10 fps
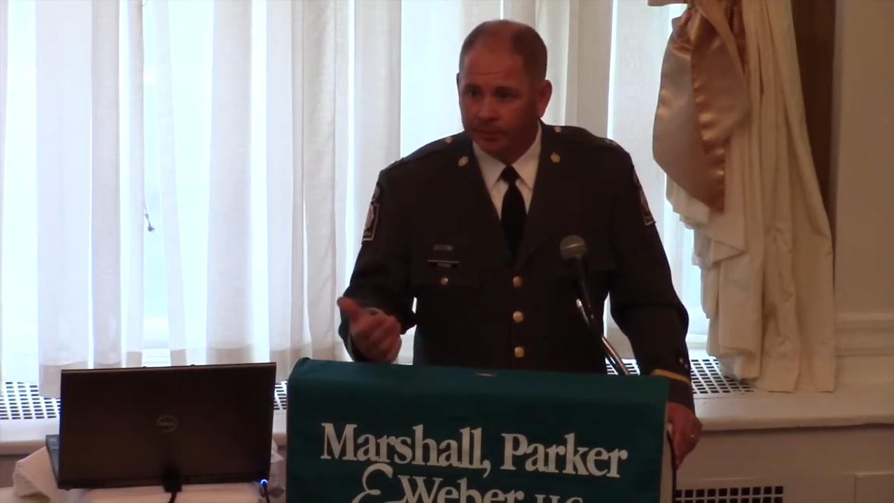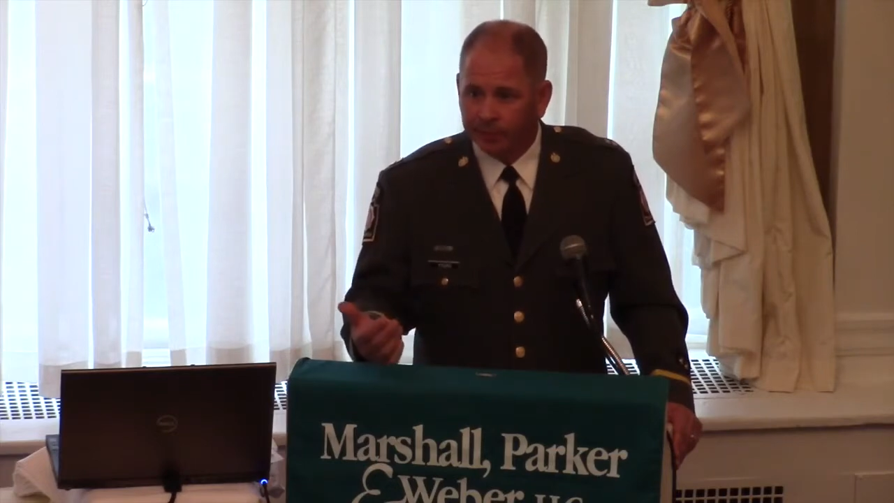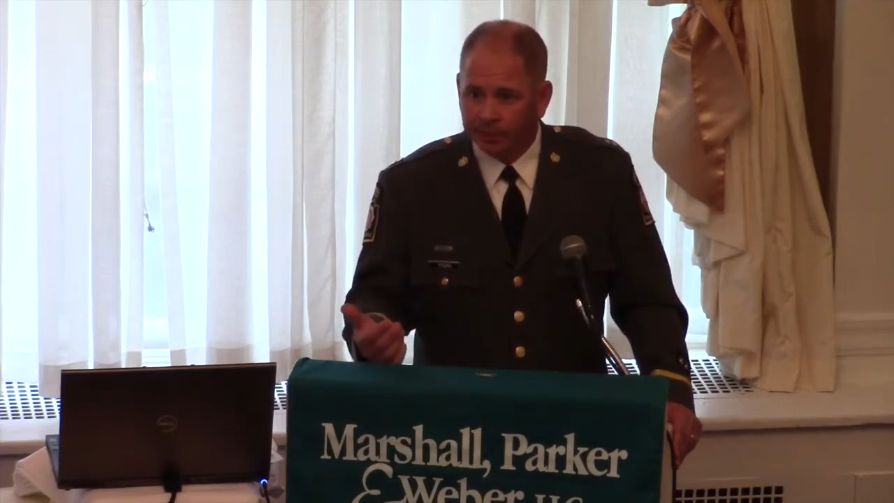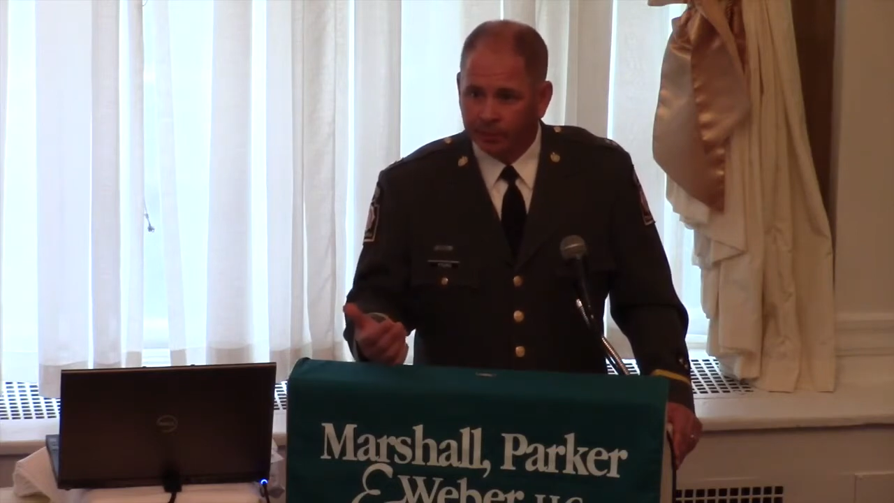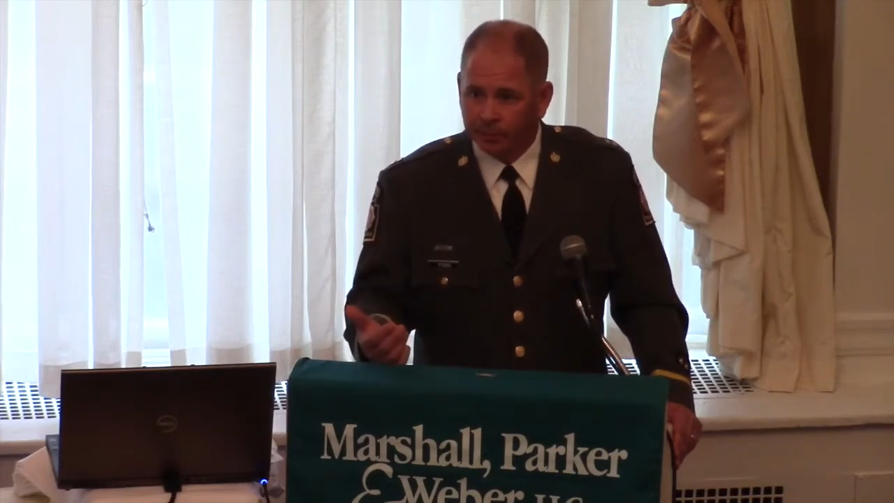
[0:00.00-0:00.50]

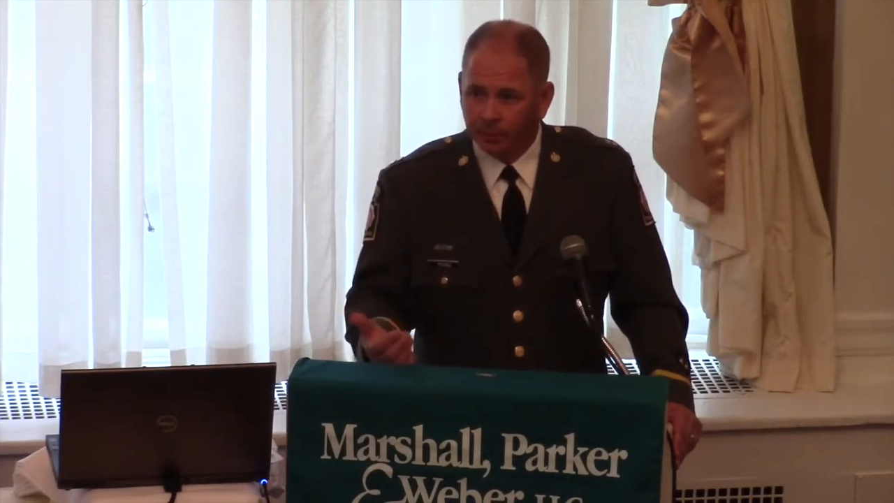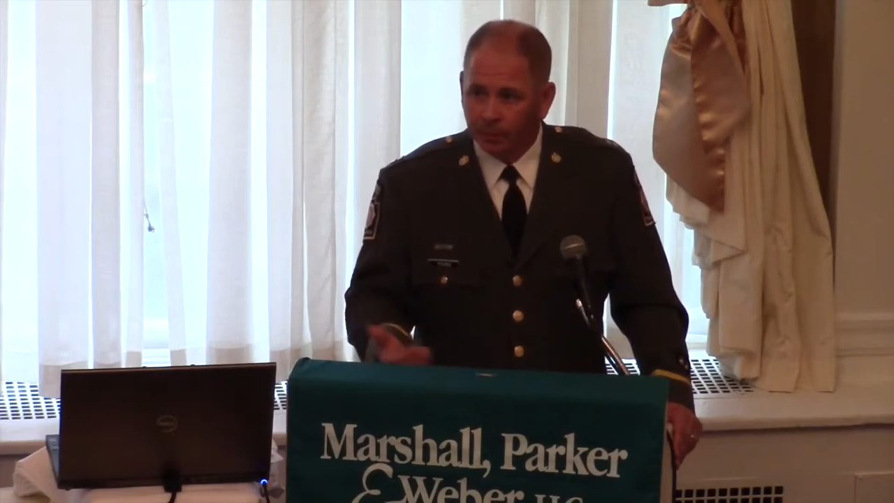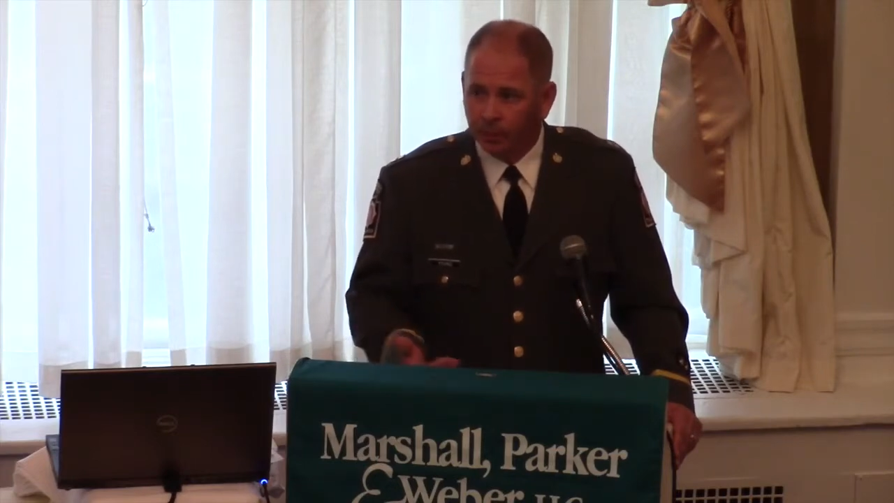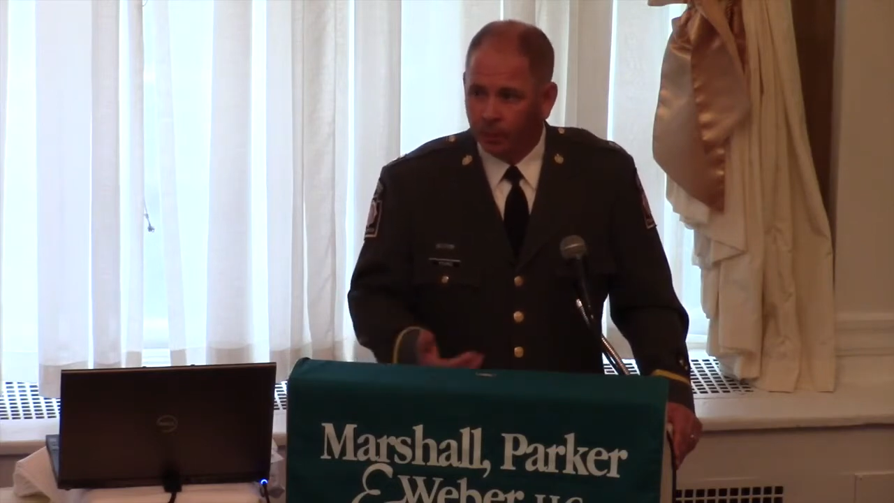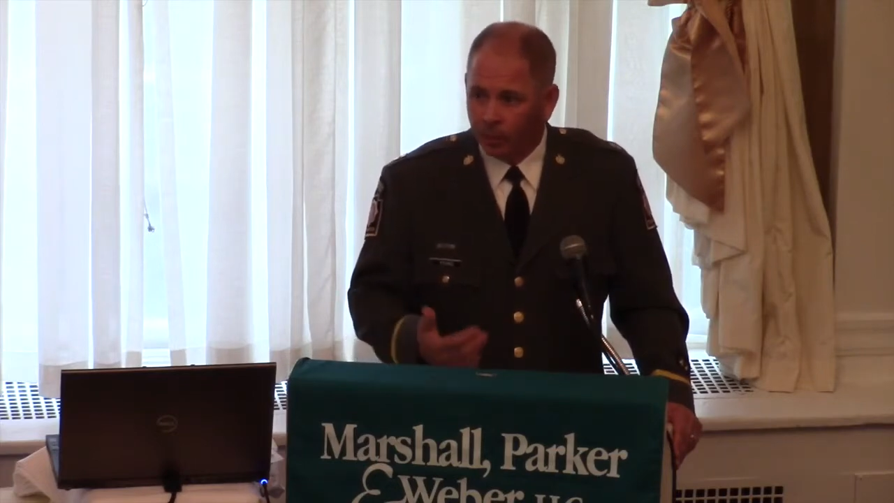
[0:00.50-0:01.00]
victim,
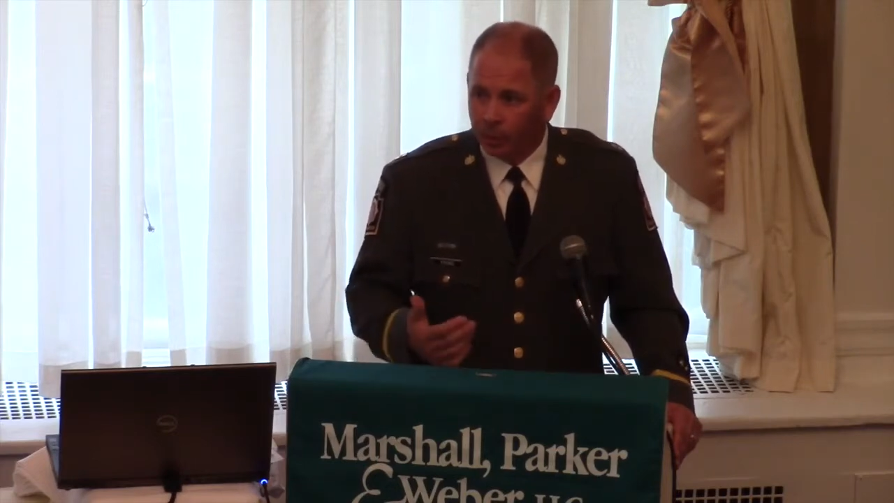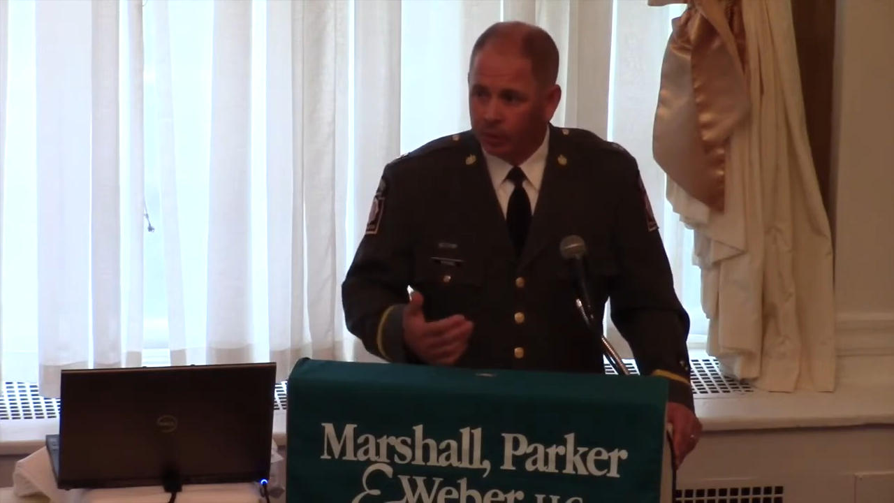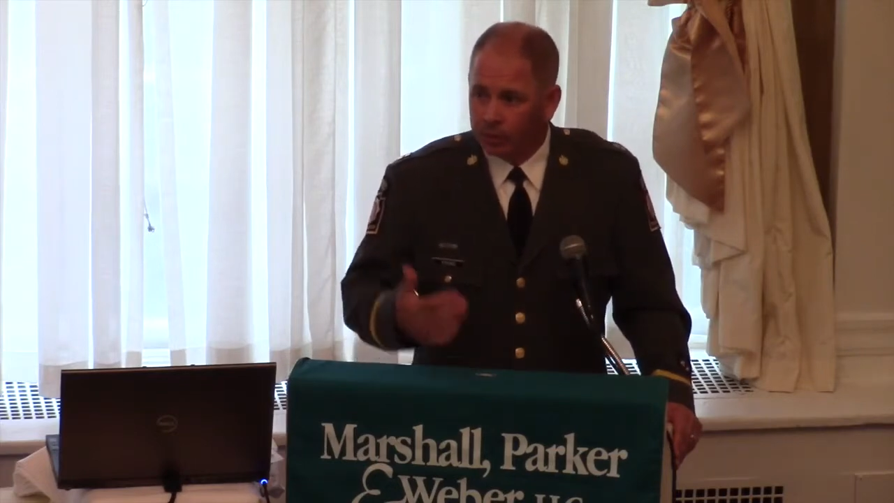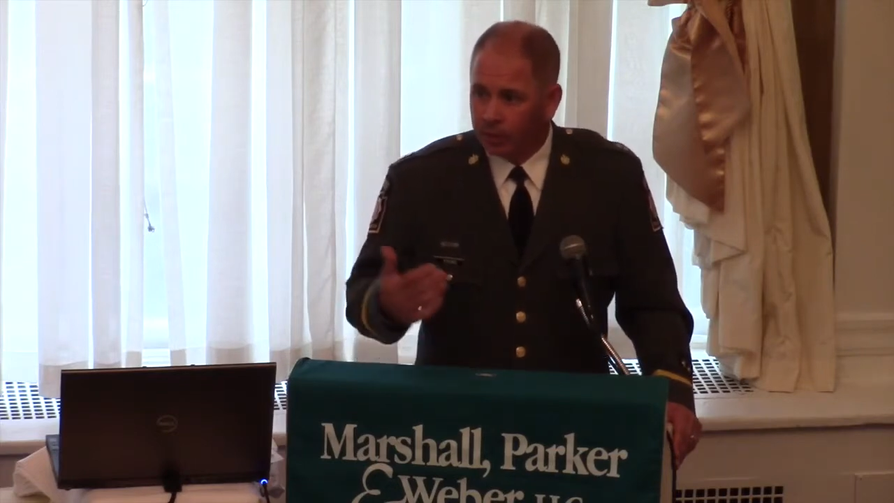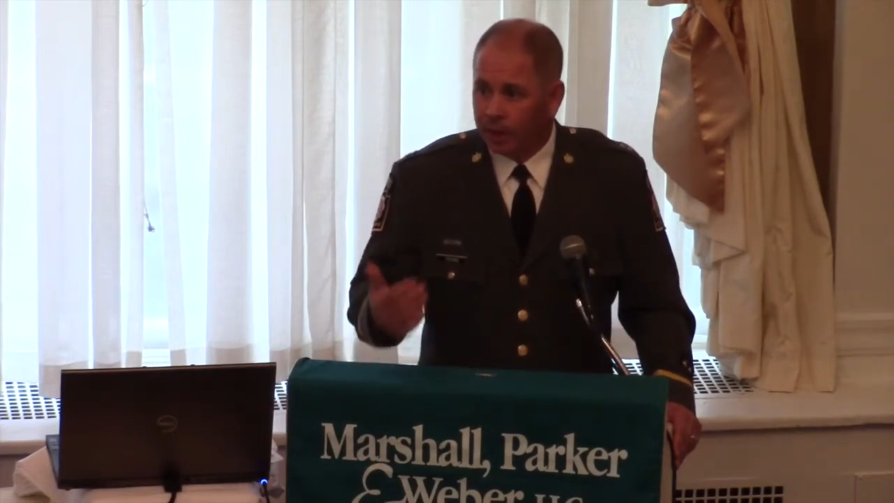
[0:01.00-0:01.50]

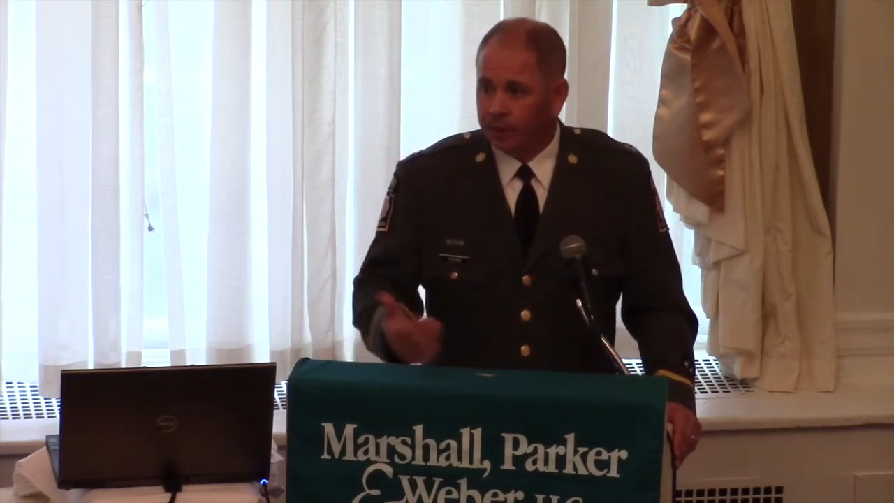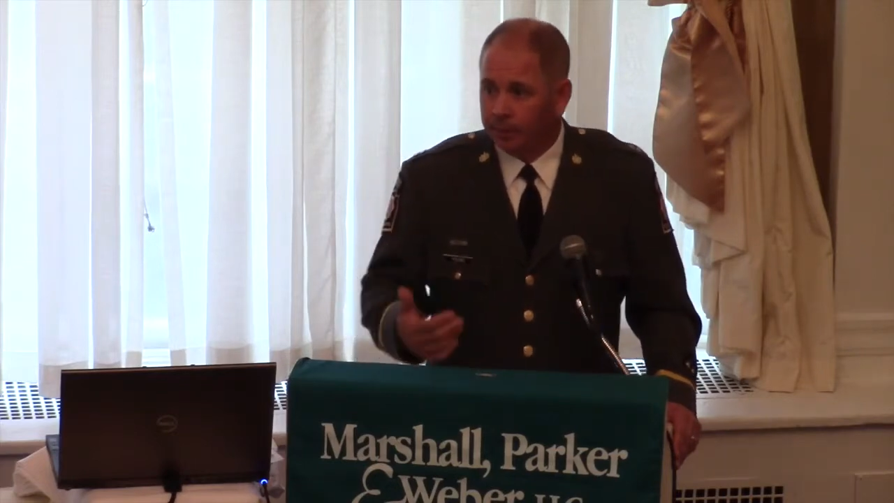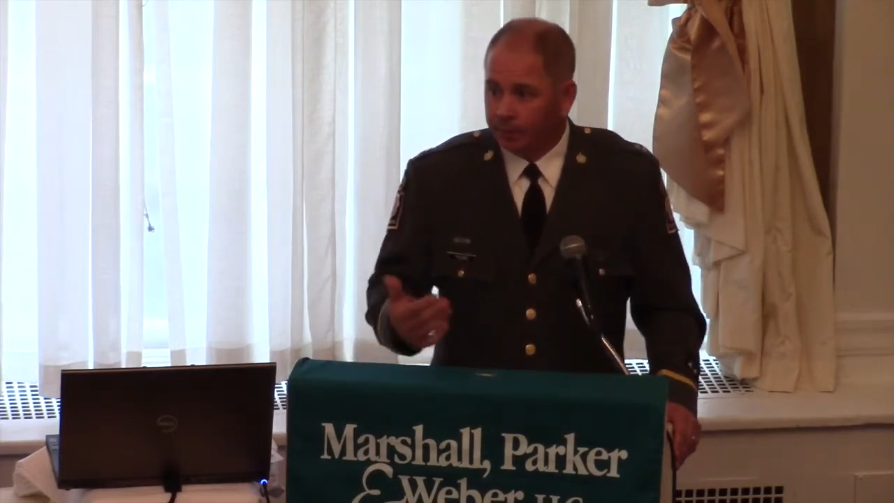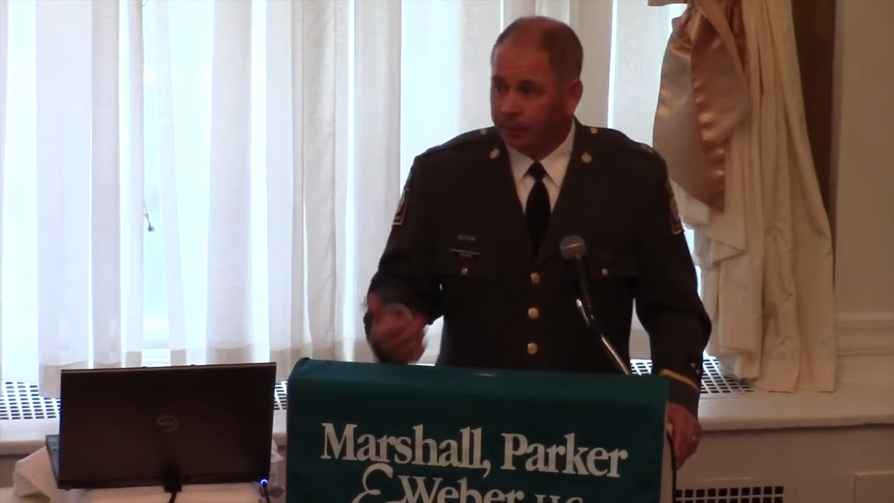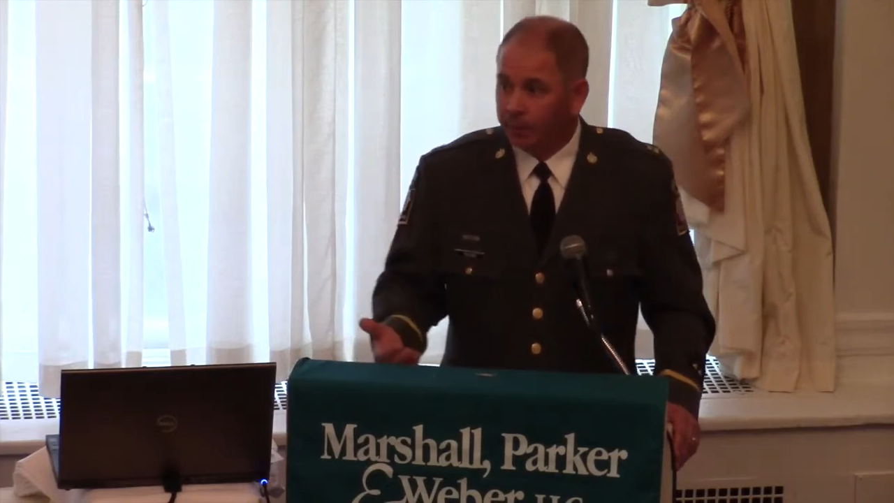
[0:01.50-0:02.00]
or I'm